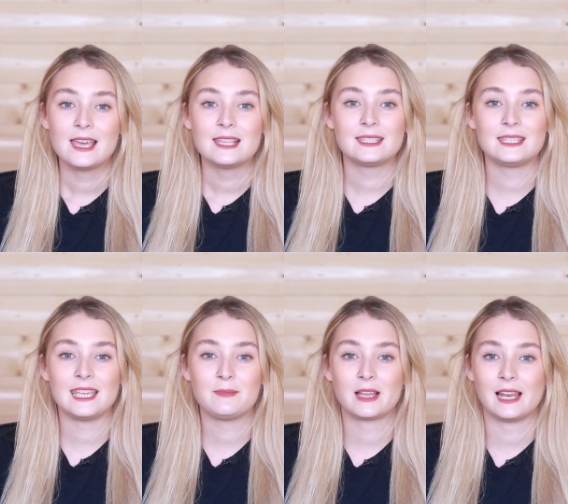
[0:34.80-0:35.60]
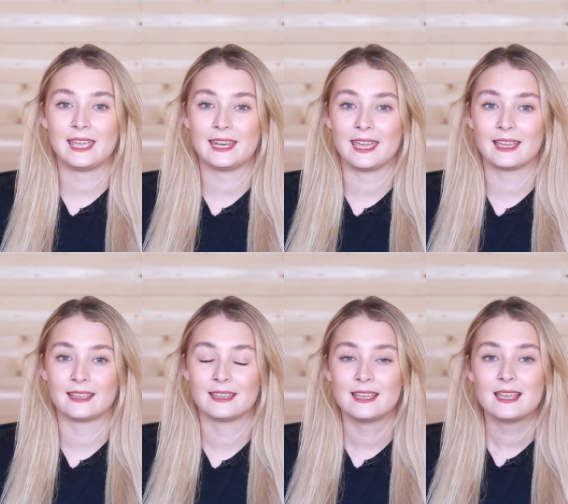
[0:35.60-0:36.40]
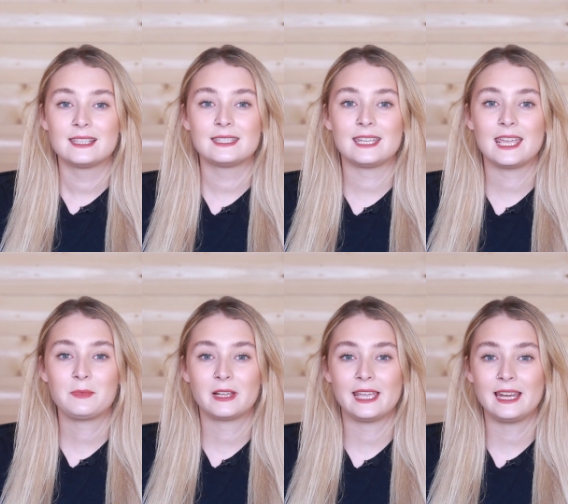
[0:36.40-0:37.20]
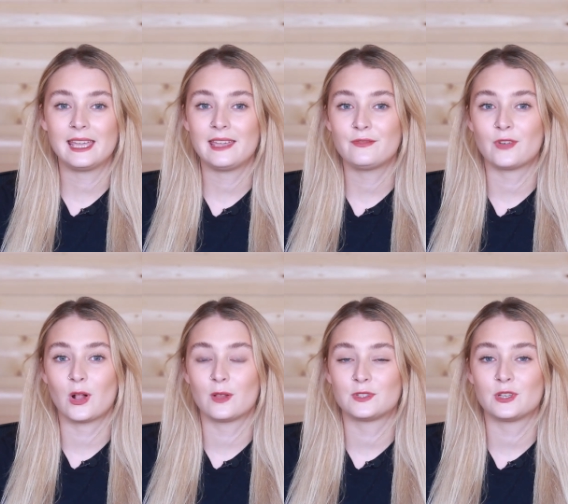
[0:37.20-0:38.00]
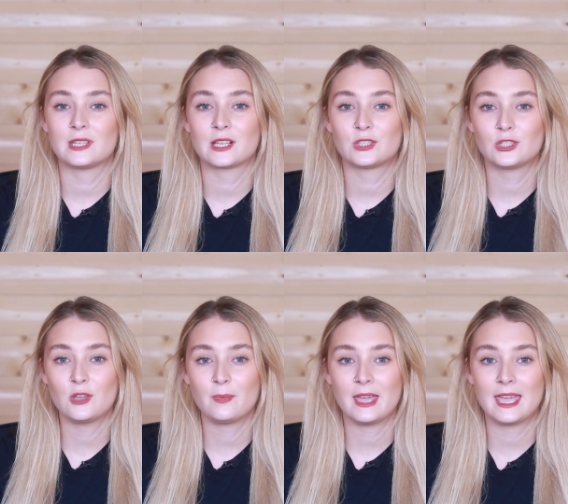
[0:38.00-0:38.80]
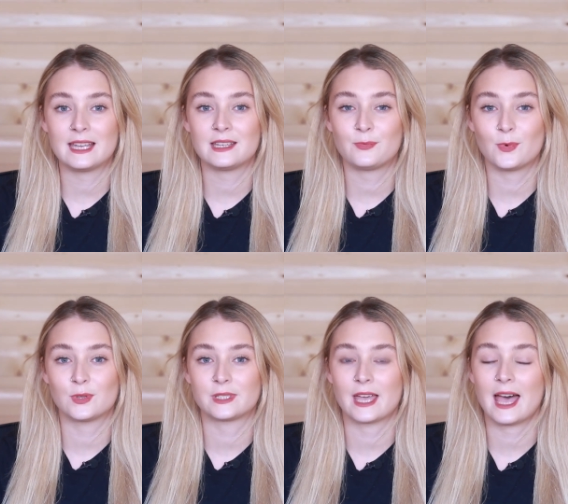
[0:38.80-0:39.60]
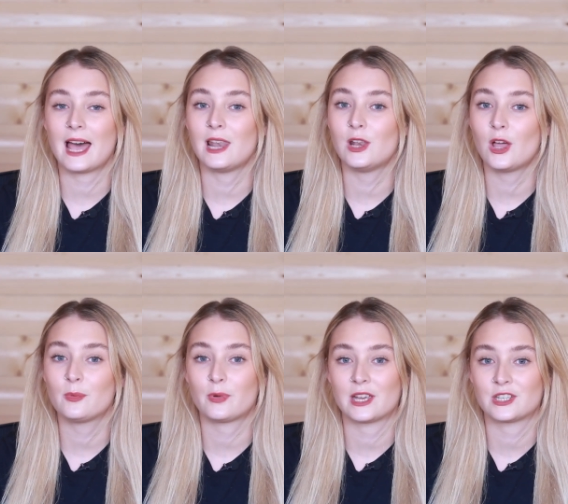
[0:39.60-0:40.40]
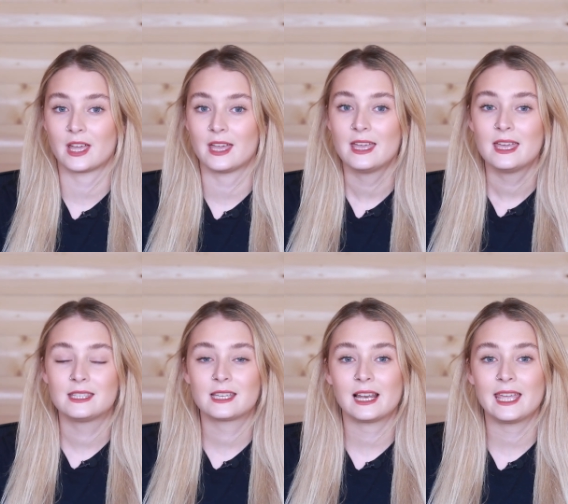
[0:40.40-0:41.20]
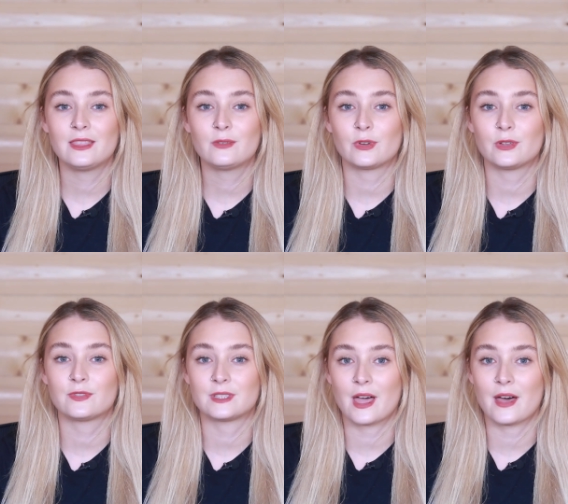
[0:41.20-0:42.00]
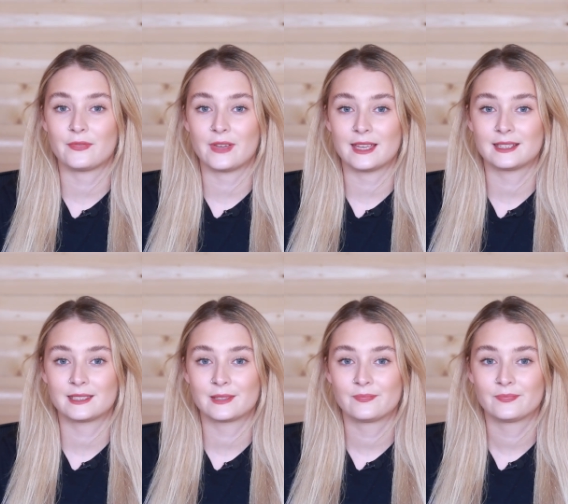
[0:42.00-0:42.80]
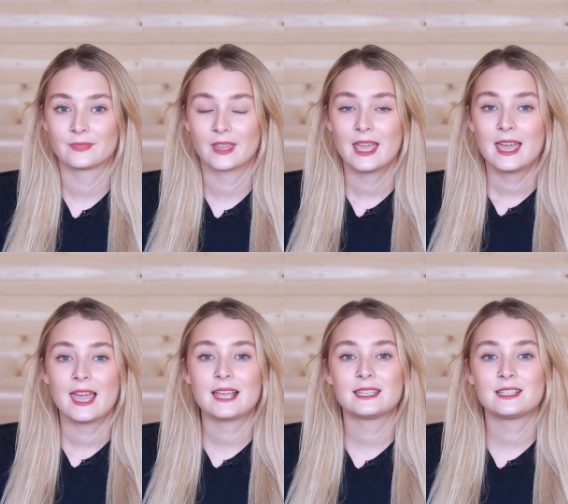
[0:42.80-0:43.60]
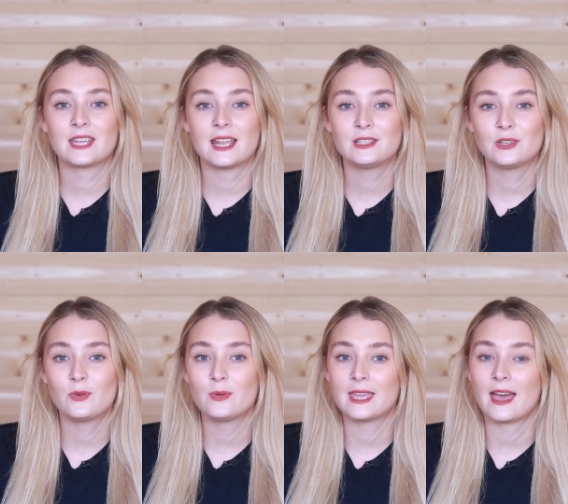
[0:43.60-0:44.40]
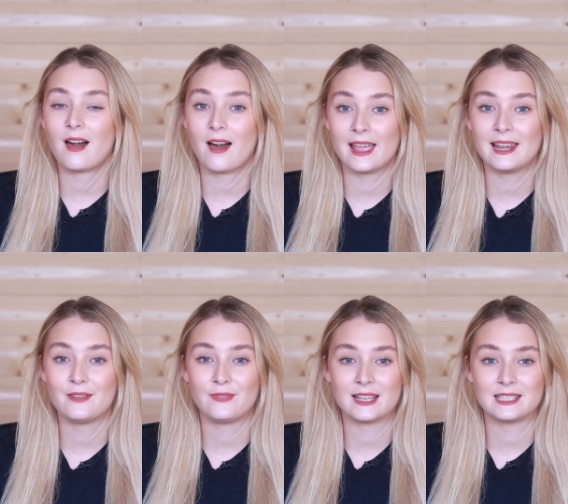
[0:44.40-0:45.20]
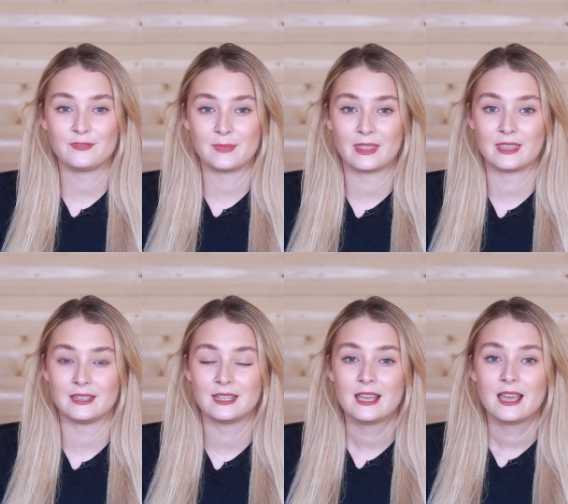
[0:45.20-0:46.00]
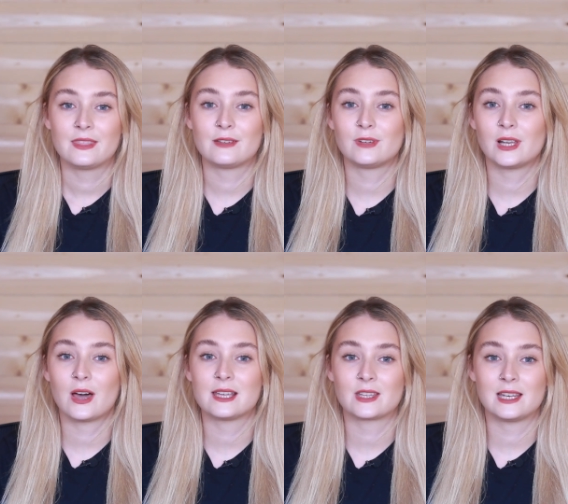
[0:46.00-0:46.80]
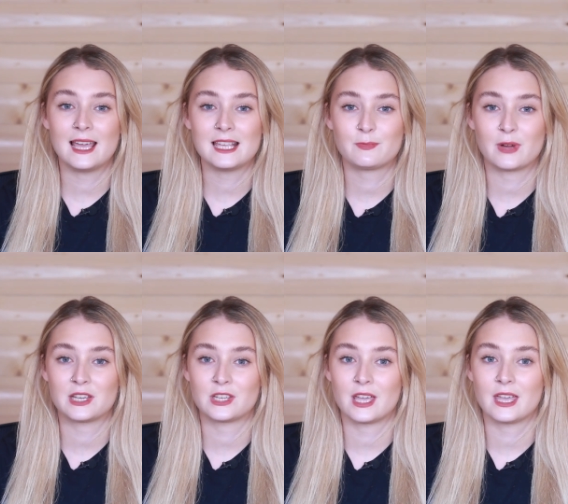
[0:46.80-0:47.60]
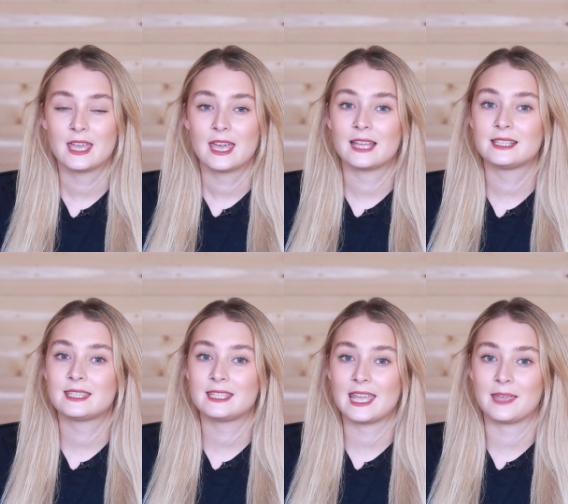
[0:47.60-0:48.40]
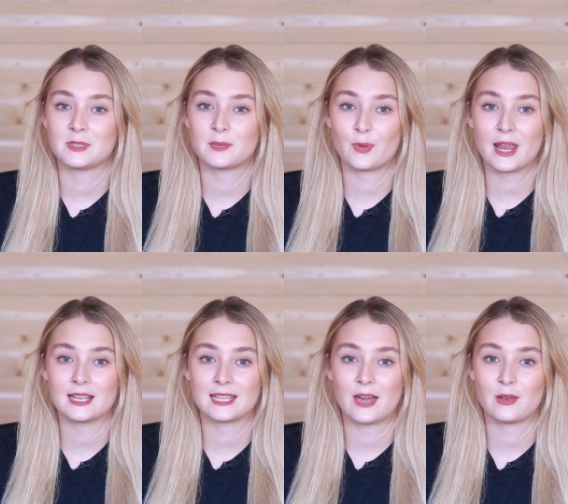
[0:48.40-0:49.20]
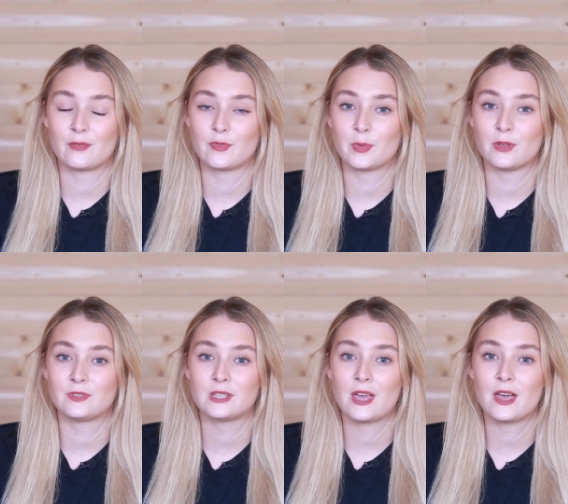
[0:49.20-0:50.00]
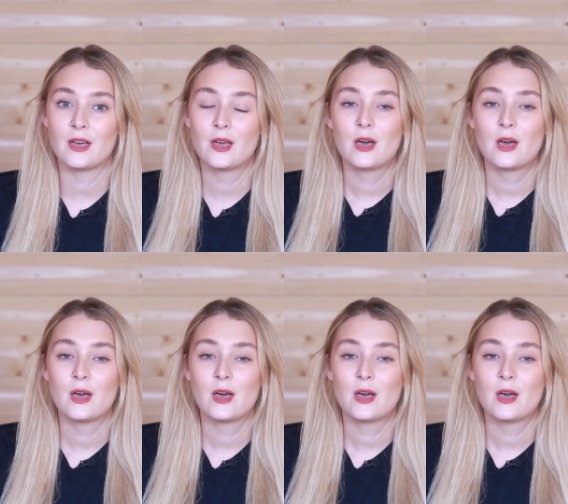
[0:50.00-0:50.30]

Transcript: Steam cleaning. Steam cleaning involves using superheated water at low pressure to clean the roof surface. It's a gentle yet highly effective method that relies on less pressure and steam to break down and remove dirt,